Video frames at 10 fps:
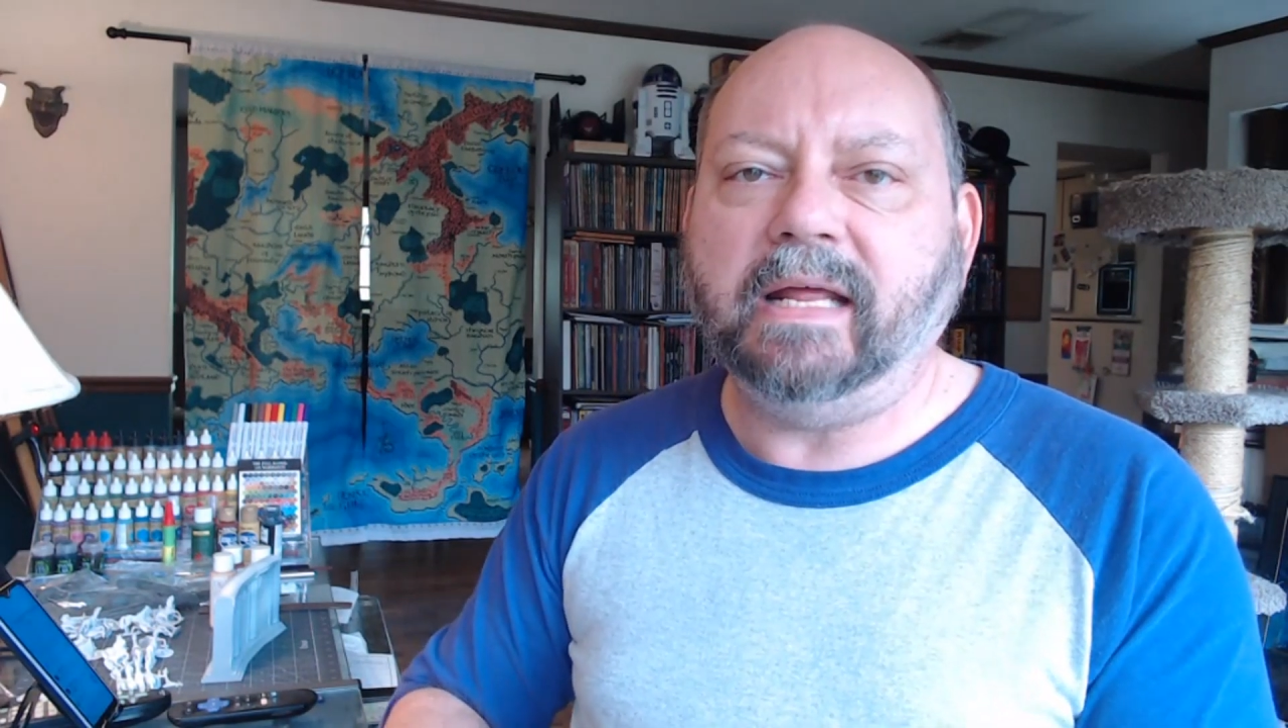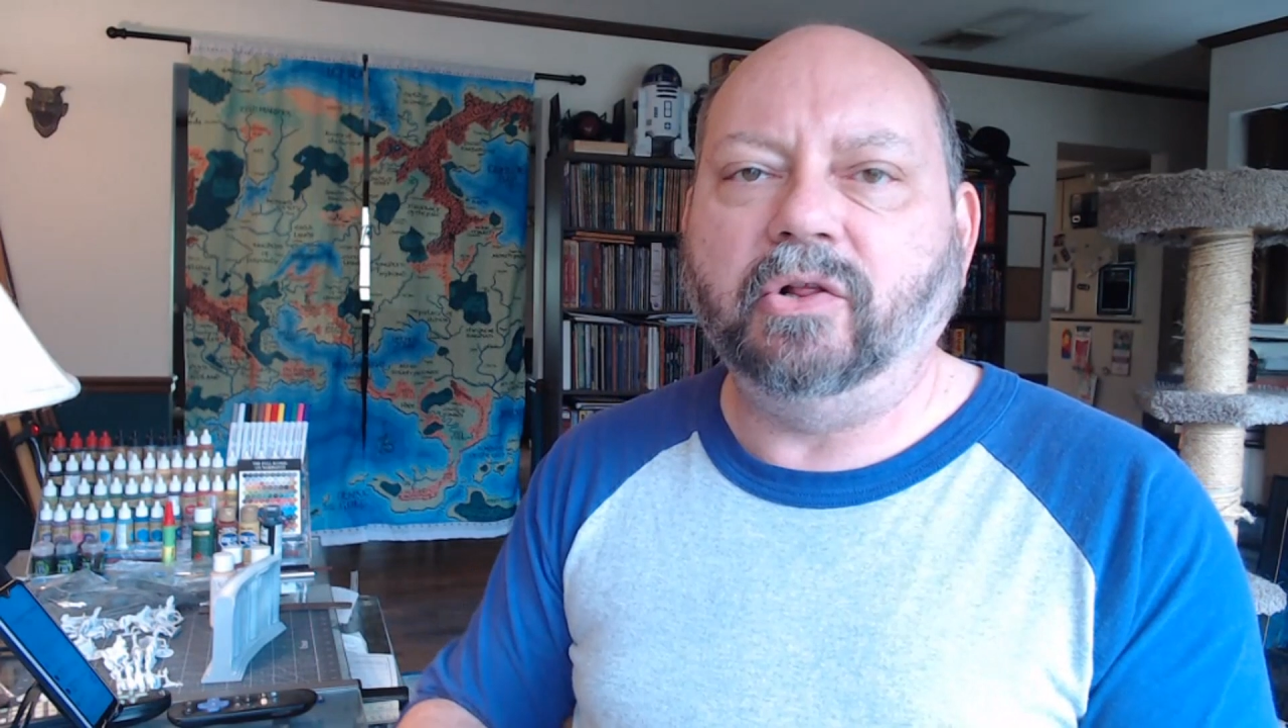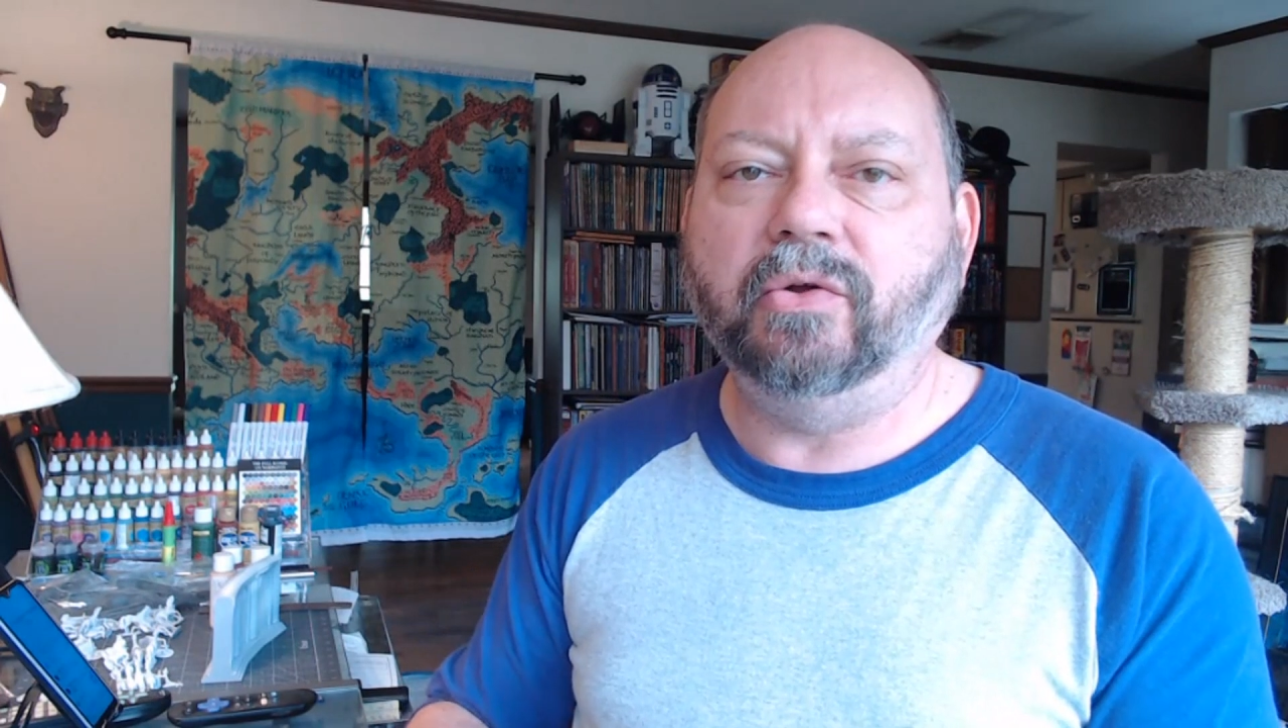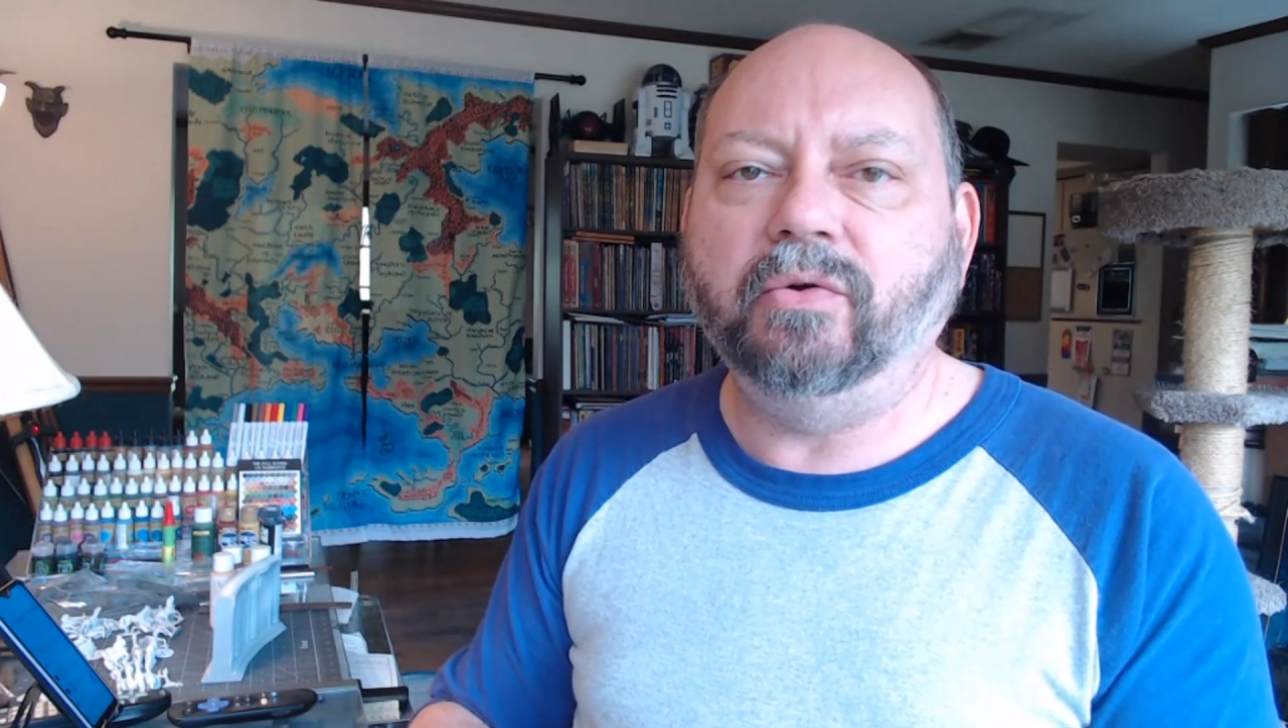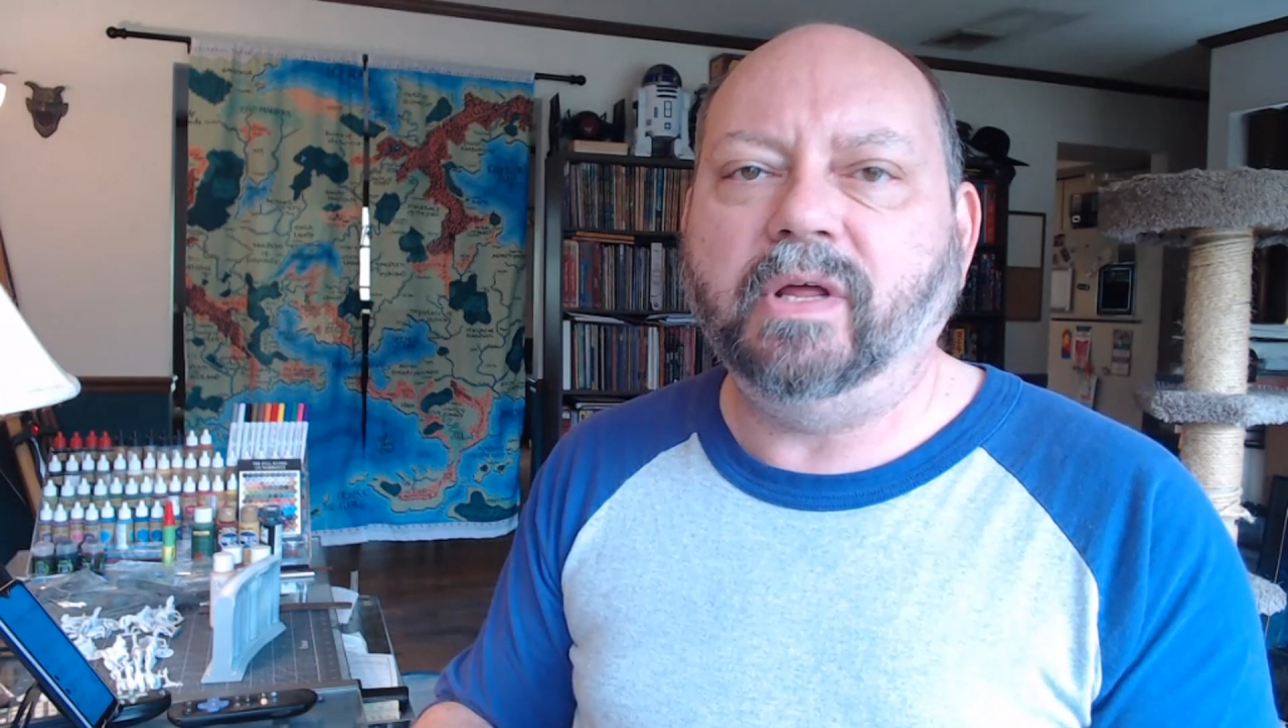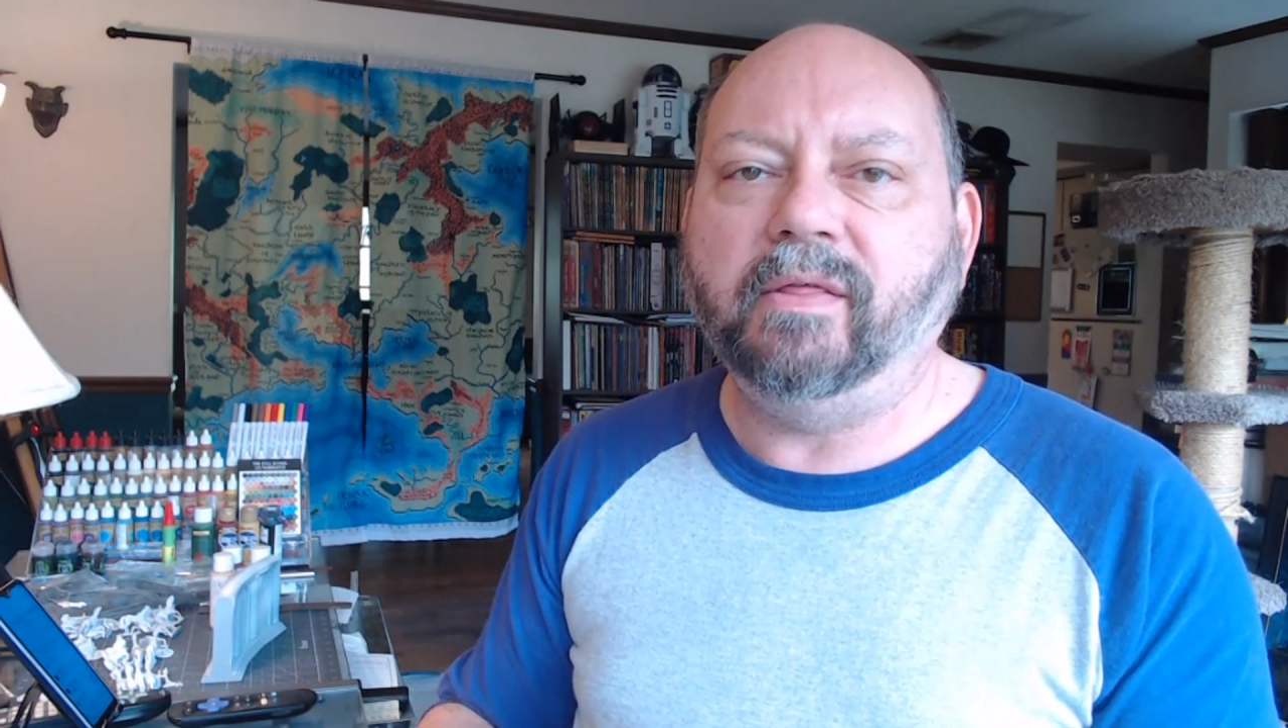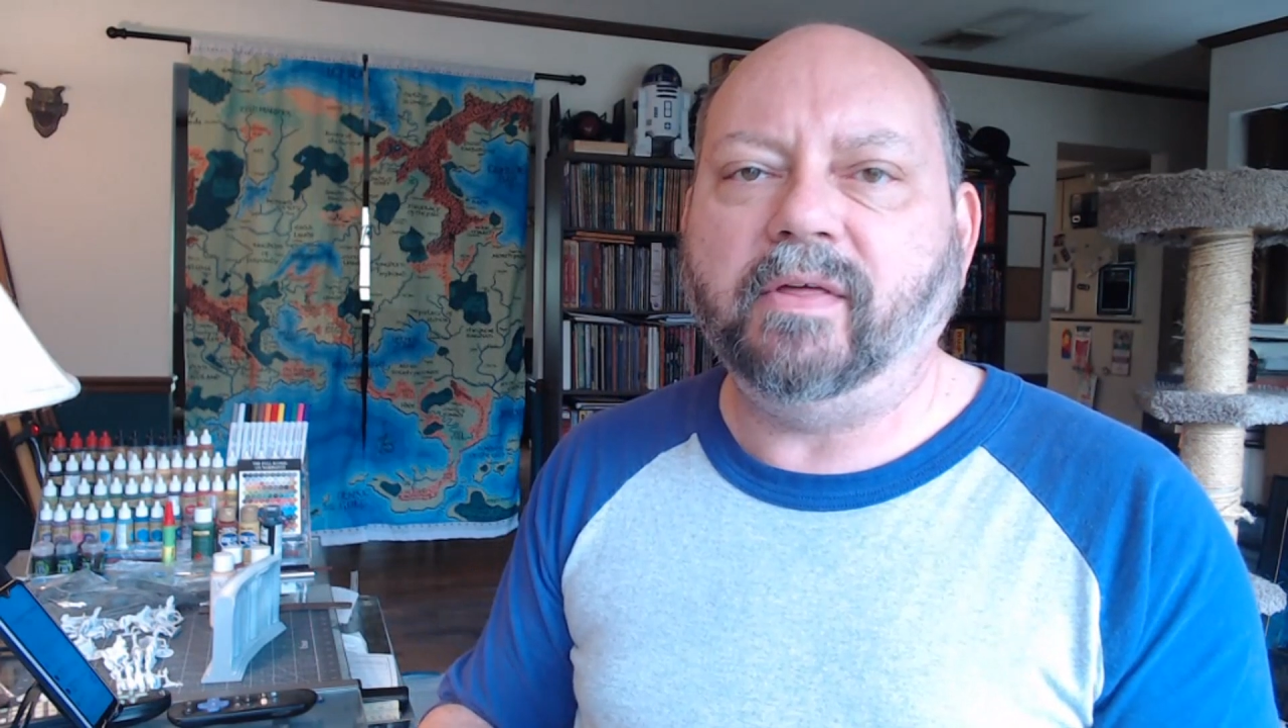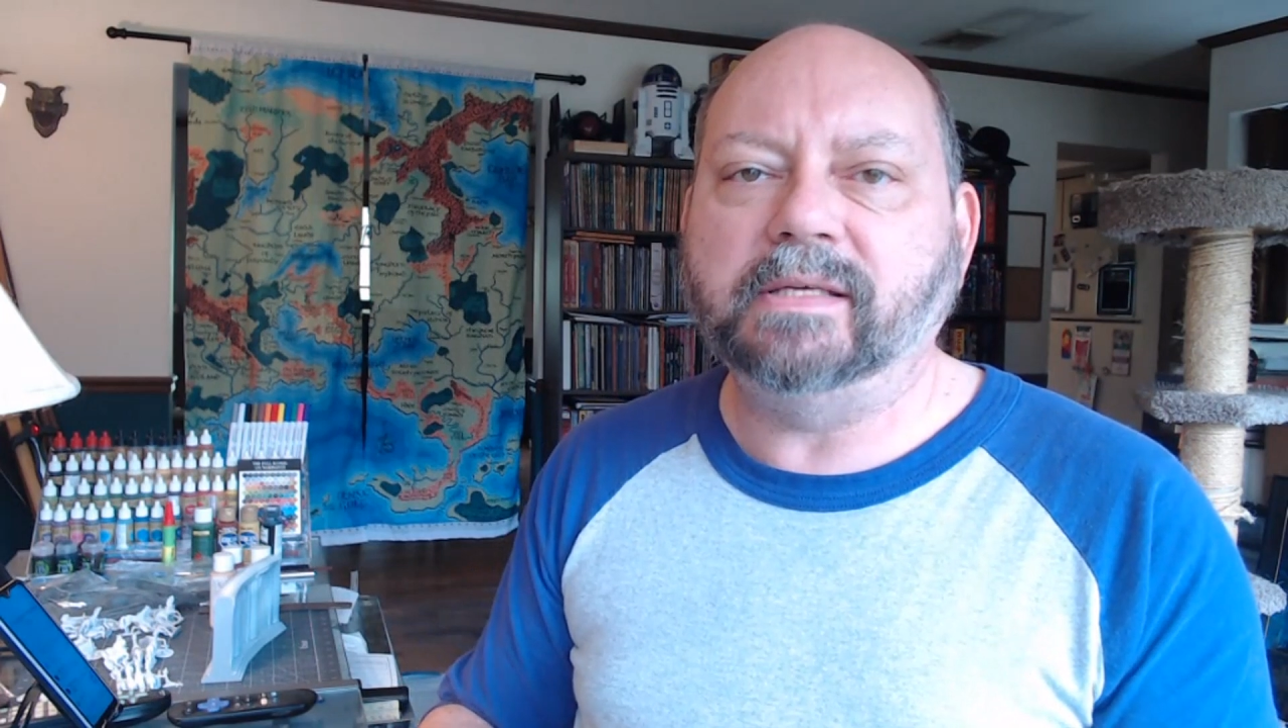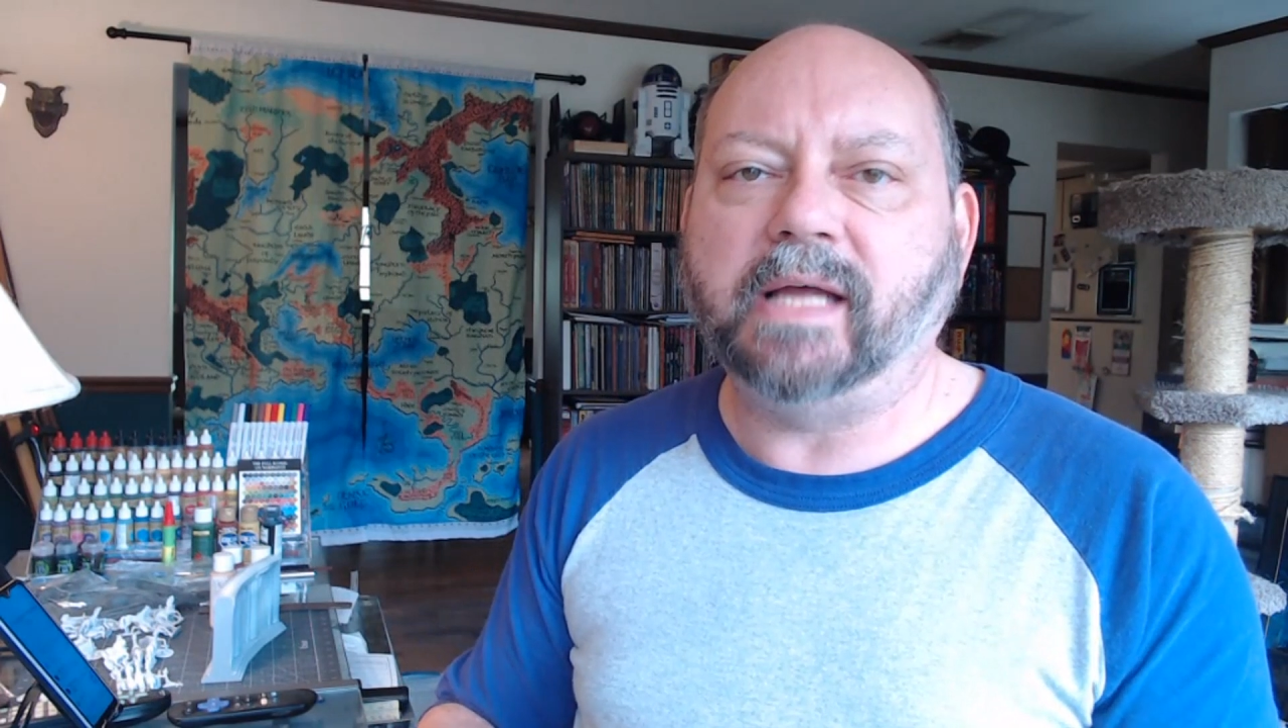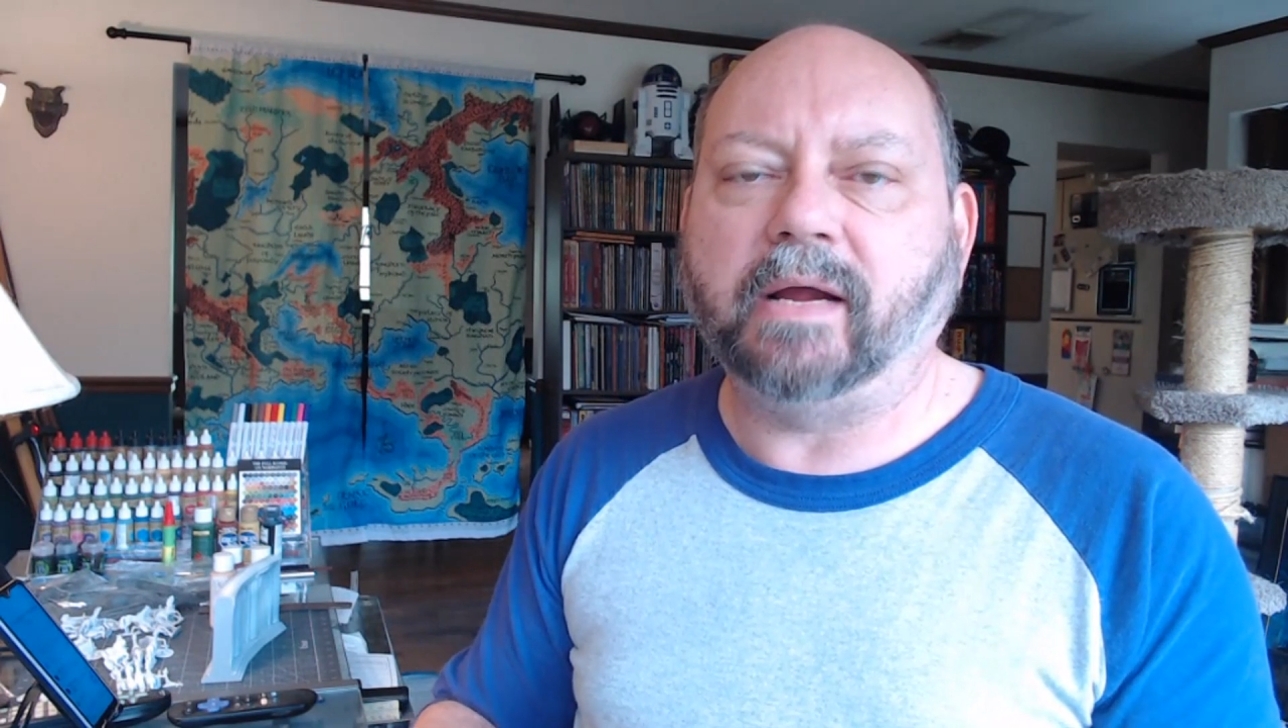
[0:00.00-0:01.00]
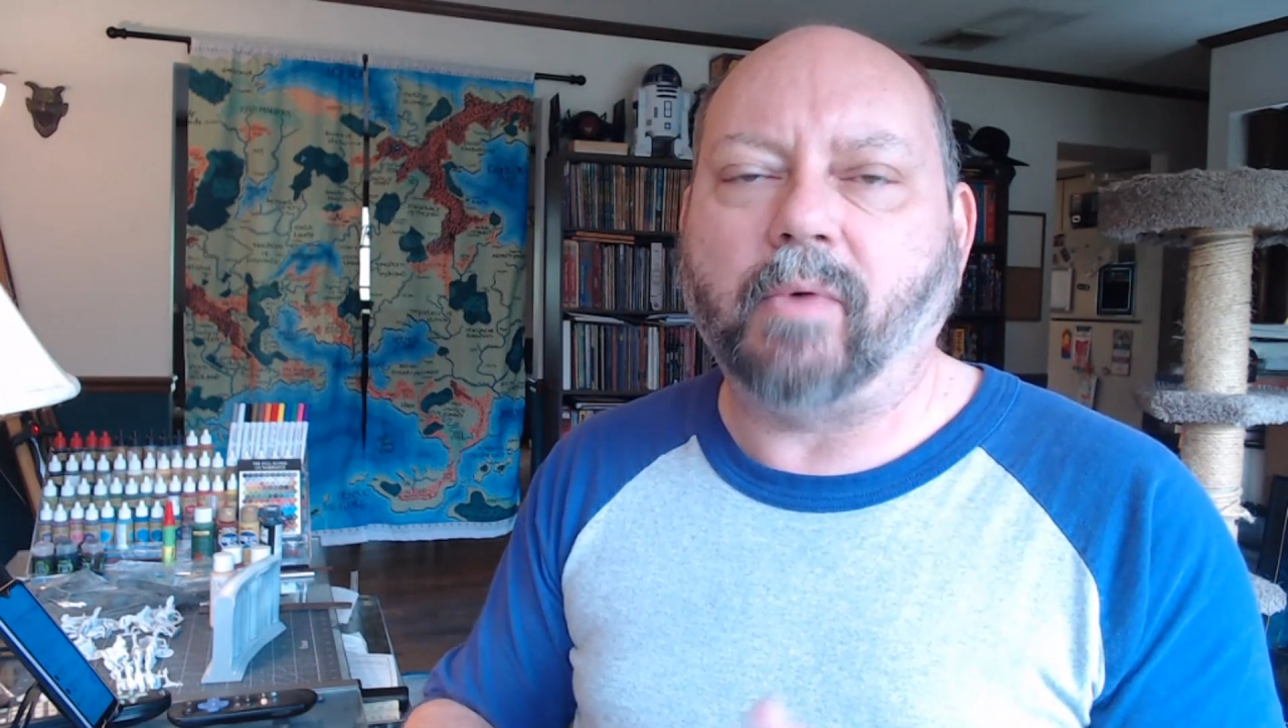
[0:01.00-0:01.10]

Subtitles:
including things like